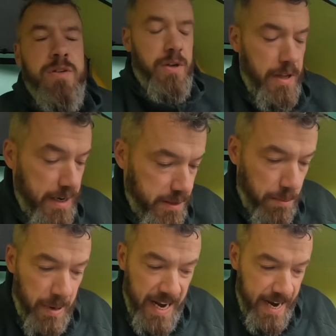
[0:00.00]
So that's
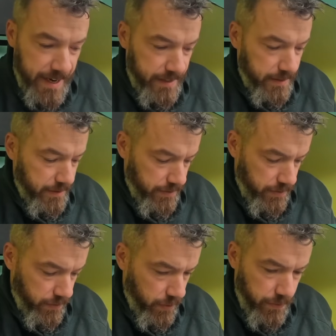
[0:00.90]
the plan
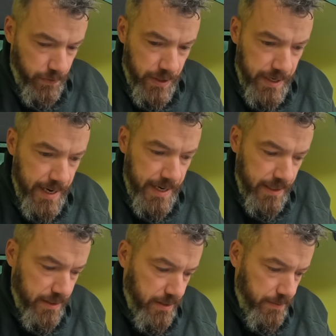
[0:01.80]
for the 3
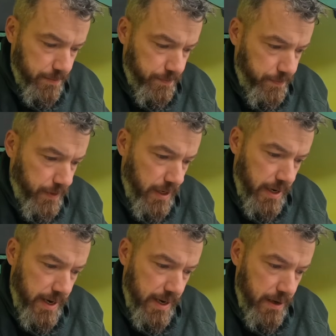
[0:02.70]
days.
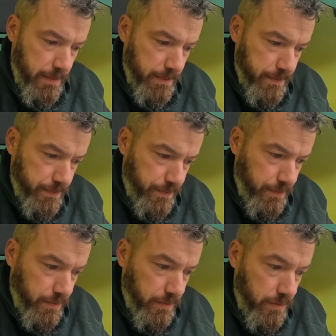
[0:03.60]
I
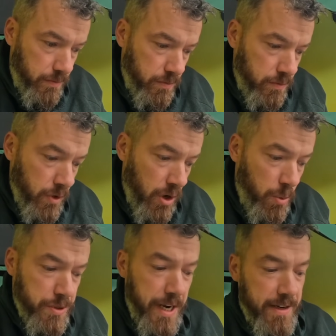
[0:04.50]

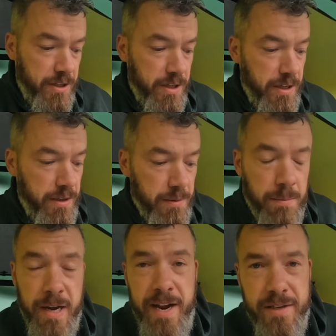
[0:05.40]
wasn't actually
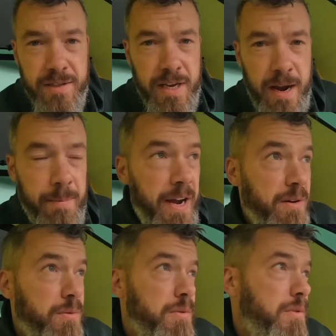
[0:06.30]
planning to camp
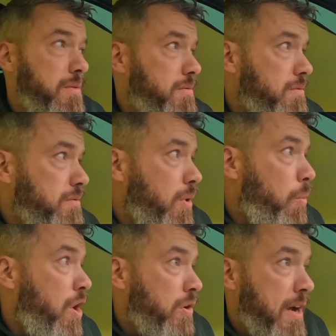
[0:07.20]
out a
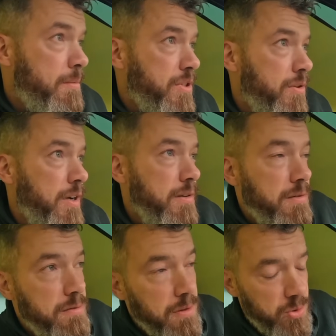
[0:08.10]
wild camp tonight.
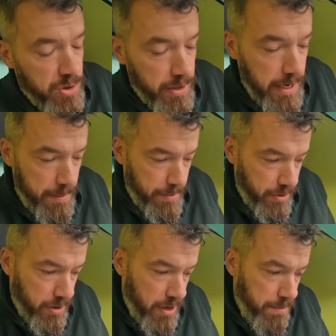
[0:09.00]
I was going to camp
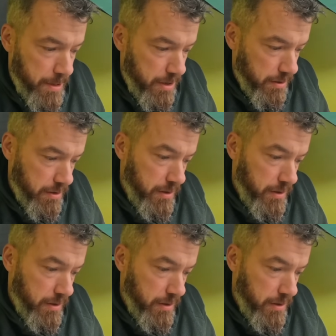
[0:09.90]
at the car park.